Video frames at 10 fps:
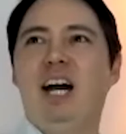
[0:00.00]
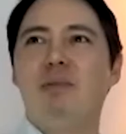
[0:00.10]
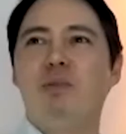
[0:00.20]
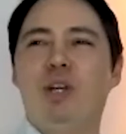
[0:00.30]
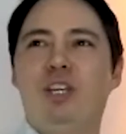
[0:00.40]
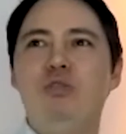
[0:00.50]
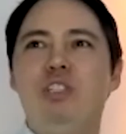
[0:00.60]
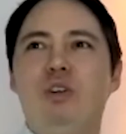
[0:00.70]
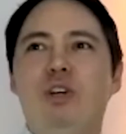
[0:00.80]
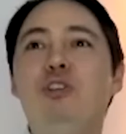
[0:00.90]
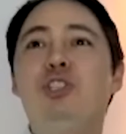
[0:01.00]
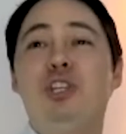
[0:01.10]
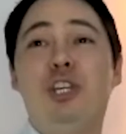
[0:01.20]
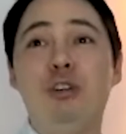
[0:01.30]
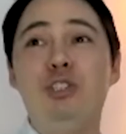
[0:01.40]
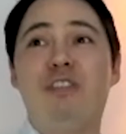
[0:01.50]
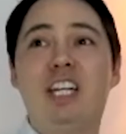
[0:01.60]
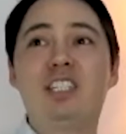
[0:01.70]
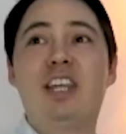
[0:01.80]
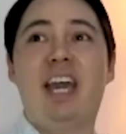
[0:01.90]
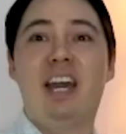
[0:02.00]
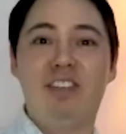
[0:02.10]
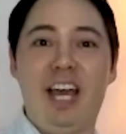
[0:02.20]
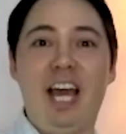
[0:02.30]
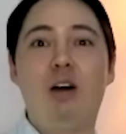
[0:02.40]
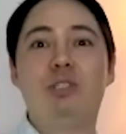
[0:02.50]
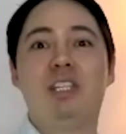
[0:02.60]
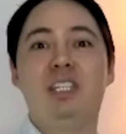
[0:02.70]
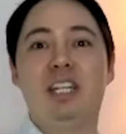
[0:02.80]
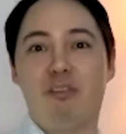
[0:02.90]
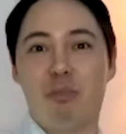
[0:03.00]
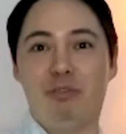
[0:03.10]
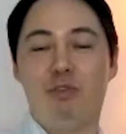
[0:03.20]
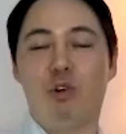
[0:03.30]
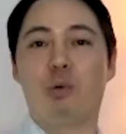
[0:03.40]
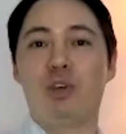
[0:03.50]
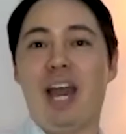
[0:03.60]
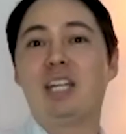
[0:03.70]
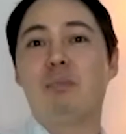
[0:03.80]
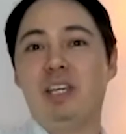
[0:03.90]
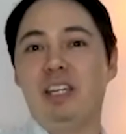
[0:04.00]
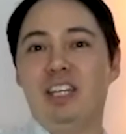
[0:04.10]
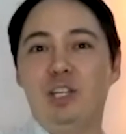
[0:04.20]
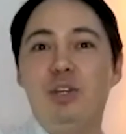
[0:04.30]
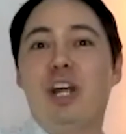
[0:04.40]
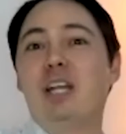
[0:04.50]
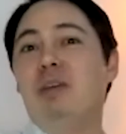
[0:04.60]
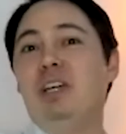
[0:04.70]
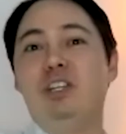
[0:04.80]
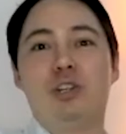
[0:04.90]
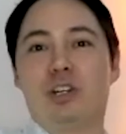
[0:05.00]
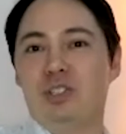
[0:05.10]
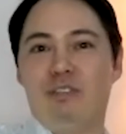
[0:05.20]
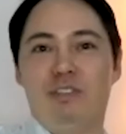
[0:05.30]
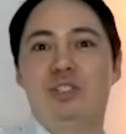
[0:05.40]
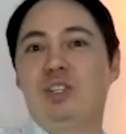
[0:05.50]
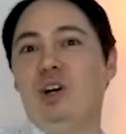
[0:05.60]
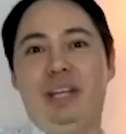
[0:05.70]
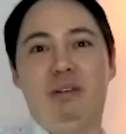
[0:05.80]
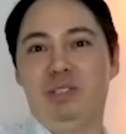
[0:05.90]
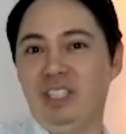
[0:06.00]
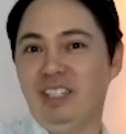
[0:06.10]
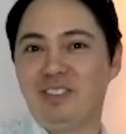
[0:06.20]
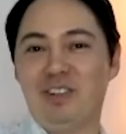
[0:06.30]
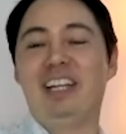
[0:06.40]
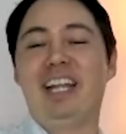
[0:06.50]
I mean, what a huge advantage they have now, which they didn't have before, where you either had to be in New York or San Francisco, and that was it, right?